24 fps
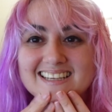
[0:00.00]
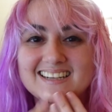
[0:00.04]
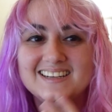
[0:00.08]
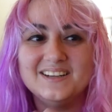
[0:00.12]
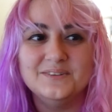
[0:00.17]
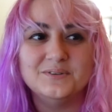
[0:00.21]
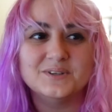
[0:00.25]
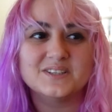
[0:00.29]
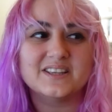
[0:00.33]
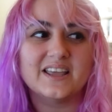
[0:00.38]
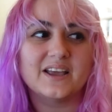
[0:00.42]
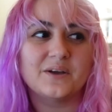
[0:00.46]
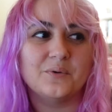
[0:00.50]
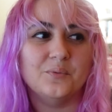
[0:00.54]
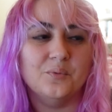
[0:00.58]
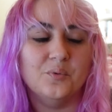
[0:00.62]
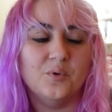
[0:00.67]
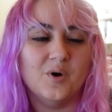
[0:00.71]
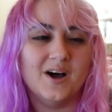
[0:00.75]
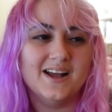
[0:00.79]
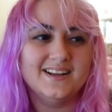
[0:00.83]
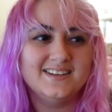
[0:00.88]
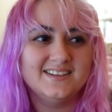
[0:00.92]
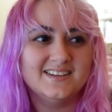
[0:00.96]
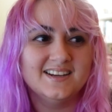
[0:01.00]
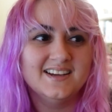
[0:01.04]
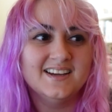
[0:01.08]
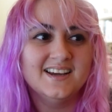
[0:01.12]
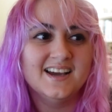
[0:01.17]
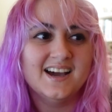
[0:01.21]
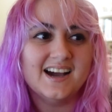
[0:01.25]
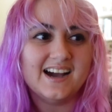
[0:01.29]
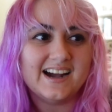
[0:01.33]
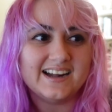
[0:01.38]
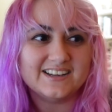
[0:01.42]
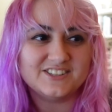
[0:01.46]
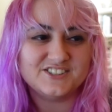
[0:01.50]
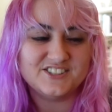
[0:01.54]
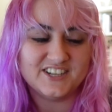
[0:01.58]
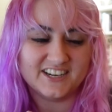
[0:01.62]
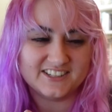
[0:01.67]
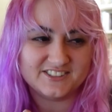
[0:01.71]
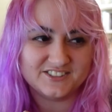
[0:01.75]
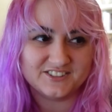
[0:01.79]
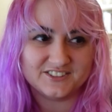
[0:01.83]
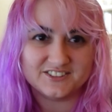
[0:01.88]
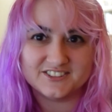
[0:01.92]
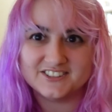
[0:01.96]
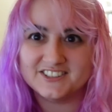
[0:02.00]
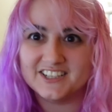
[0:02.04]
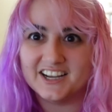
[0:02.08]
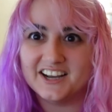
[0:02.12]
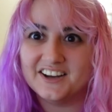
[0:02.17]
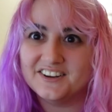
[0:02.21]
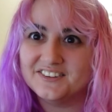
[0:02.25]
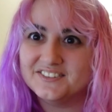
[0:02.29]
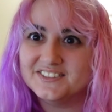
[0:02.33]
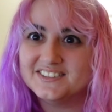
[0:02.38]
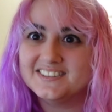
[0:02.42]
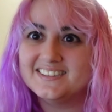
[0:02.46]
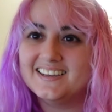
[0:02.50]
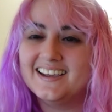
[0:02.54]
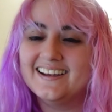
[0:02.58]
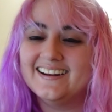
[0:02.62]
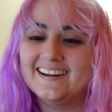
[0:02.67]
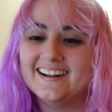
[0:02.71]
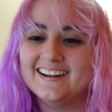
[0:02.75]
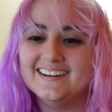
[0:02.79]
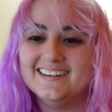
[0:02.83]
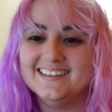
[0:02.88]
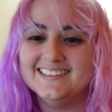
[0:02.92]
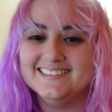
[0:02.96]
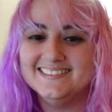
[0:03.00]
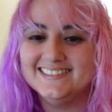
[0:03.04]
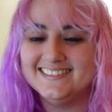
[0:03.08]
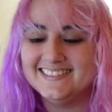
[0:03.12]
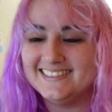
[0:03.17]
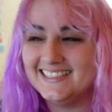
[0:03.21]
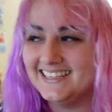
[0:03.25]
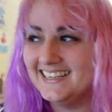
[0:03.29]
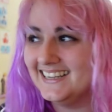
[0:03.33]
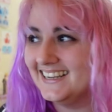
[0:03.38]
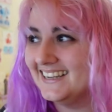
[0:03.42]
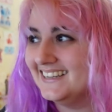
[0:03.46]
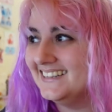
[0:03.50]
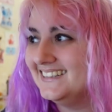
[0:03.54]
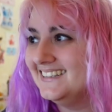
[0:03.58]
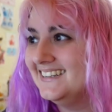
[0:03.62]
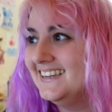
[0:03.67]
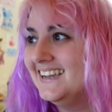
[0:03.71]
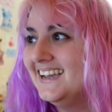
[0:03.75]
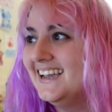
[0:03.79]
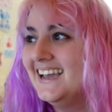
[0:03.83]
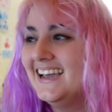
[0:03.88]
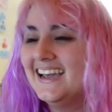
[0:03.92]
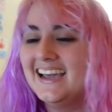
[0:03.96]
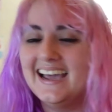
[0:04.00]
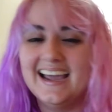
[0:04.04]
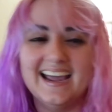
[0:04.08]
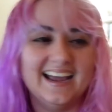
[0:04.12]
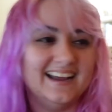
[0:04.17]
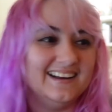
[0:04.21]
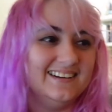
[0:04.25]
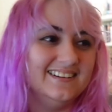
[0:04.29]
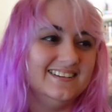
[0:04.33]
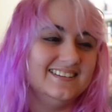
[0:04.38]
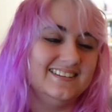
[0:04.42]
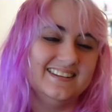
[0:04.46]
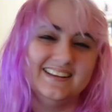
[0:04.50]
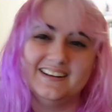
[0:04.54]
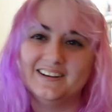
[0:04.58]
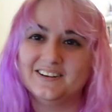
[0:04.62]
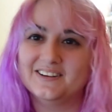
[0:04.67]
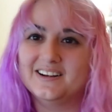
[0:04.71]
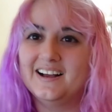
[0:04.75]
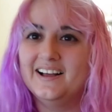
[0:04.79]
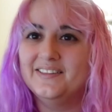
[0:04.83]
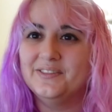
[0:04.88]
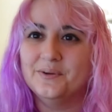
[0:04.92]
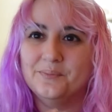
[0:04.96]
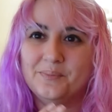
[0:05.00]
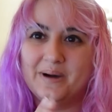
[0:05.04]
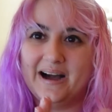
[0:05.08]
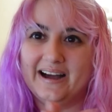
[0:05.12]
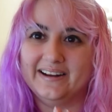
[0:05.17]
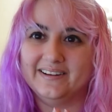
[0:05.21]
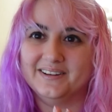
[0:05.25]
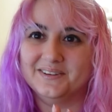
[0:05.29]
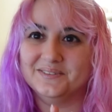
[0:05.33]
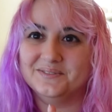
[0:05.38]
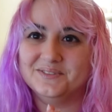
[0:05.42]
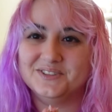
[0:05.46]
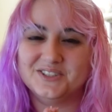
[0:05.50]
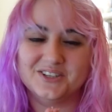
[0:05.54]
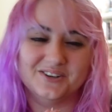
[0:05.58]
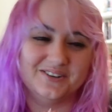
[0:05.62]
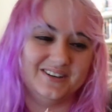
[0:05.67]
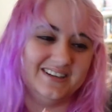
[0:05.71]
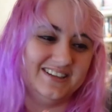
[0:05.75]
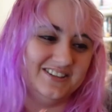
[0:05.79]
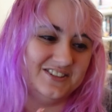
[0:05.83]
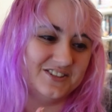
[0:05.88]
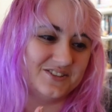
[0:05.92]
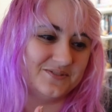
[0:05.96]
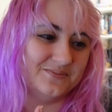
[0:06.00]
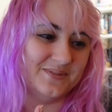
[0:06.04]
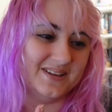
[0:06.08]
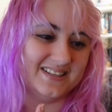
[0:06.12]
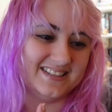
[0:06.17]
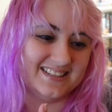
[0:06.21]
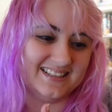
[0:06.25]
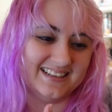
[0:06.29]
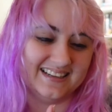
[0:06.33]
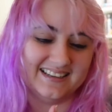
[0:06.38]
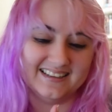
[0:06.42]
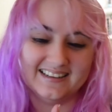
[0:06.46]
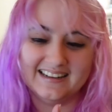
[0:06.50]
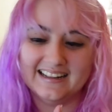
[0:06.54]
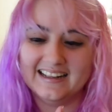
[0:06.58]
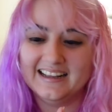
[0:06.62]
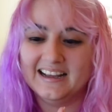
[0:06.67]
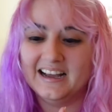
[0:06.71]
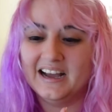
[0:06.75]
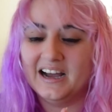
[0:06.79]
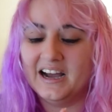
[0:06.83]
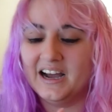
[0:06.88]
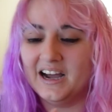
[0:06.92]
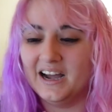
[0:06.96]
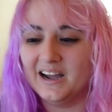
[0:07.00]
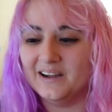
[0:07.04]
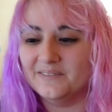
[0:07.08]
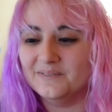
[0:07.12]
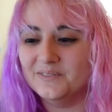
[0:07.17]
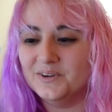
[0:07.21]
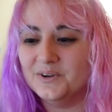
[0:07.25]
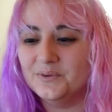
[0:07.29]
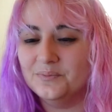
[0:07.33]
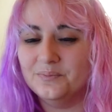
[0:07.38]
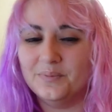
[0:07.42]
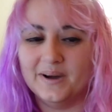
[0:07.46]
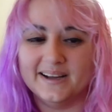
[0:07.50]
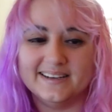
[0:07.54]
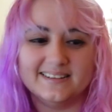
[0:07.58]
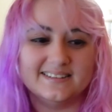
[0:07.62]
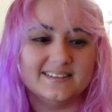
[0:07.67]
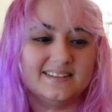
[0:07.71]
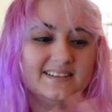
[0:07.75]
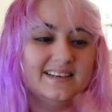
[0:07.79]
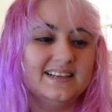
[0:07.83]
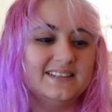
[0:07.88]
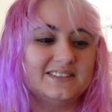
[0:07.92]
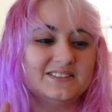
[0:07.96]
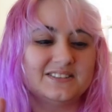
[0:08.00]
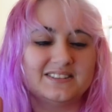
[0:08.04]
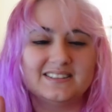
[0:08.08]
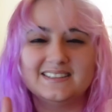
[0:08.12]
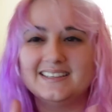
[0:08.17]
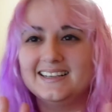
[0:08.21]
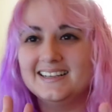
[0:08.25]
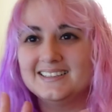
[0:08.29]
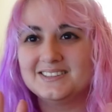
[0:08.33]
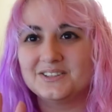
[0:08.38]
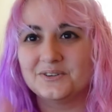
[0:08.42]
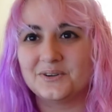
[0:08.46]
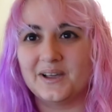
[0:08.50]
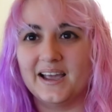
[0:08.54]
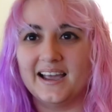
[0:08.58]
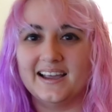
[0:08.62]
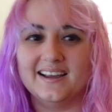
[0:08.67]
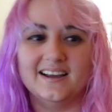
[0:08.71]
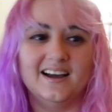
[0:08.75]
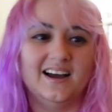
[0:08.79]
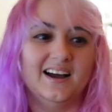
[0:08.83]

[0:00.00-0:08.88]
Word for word: And he was like, what? I checked your shelves and I didn't see it and they're on the bottom, so he just missed it. Um, but it's it's okay.